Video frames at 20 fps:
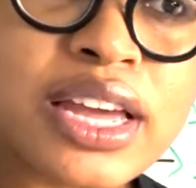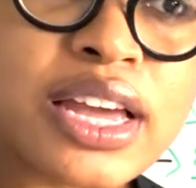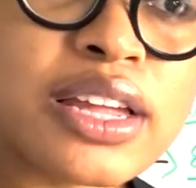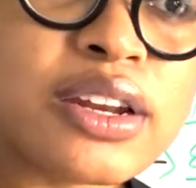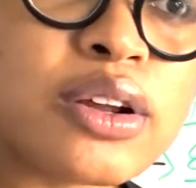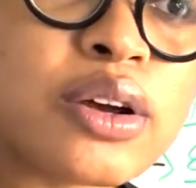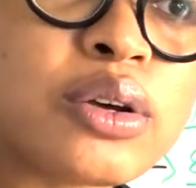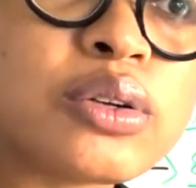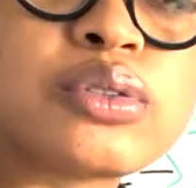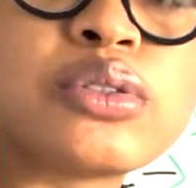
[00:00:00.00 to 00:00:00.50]

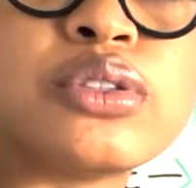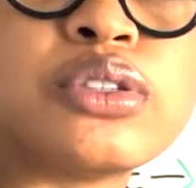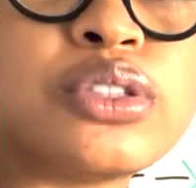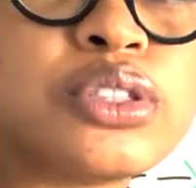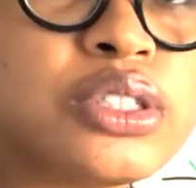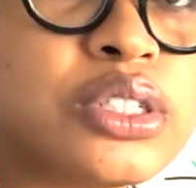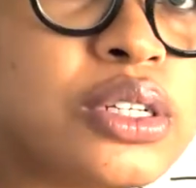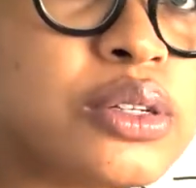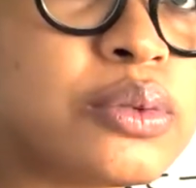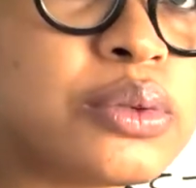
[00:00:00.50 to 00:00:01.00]
and also
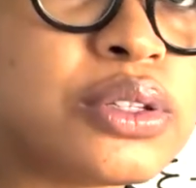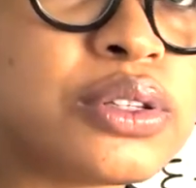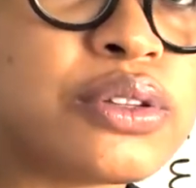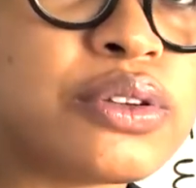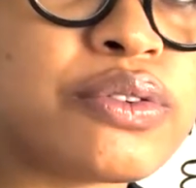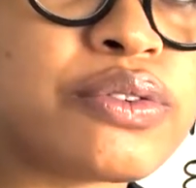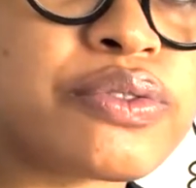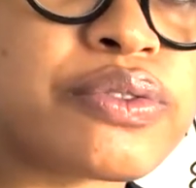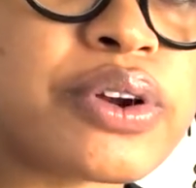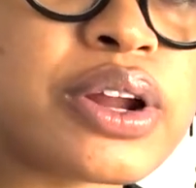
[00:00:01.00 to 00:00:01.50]
share with
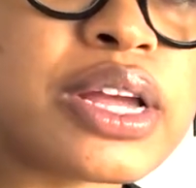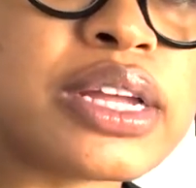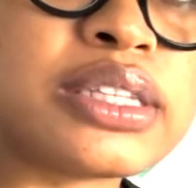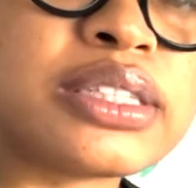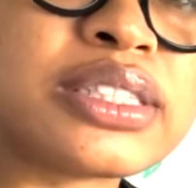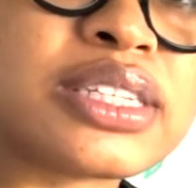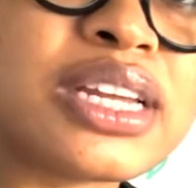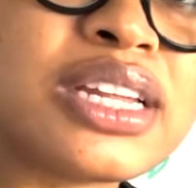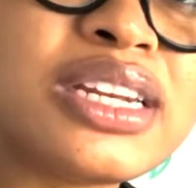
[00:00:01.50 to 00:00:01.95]
your friends,